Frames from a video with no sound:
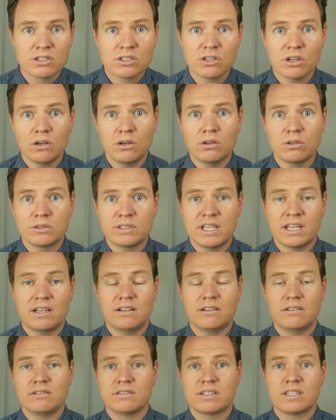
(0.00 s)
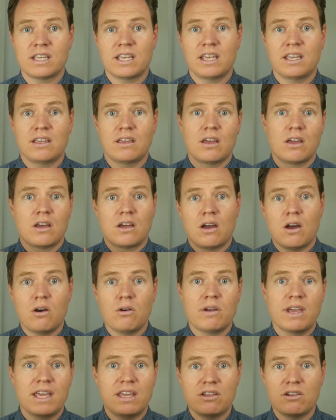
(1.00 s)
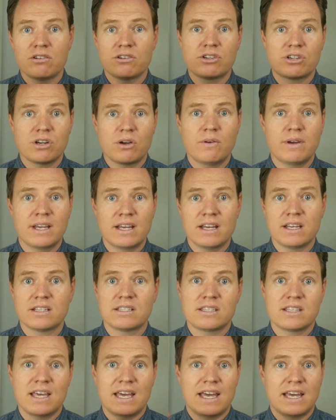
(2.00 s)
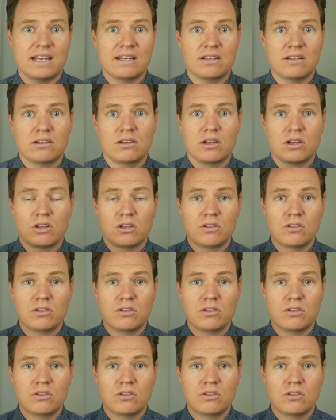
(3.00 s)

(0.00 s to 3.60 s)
So say, okay, you're showing us that